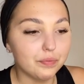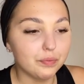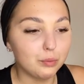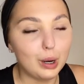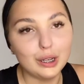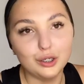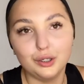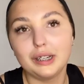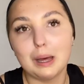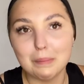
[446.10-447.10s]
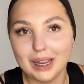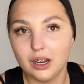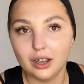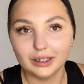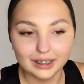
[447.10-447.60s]
when you get a bit
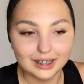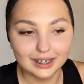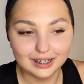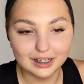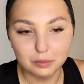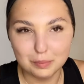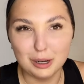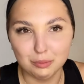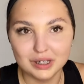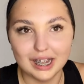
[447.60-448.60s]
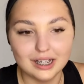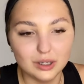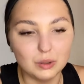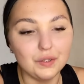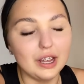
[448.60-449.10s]
like addicted and a bit
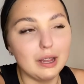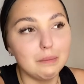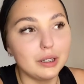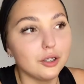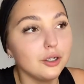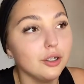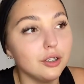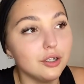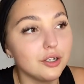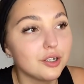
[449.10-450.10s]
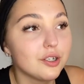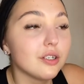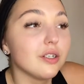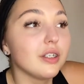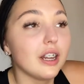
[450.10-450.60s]
obsessed with it, because
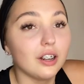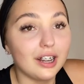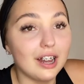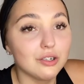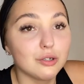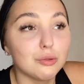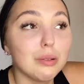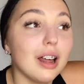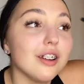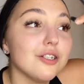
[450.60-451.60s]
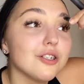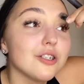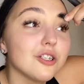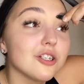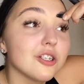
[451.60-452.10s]
then I cancel plans
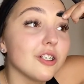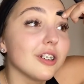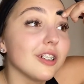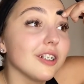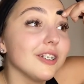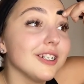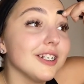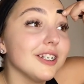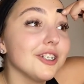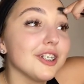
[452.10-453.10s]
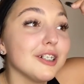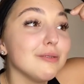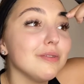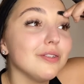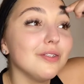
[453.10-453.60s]
just so I can go to the
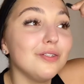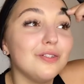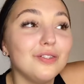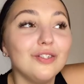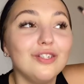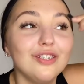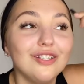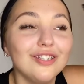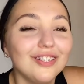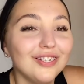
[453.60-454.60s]
gym. And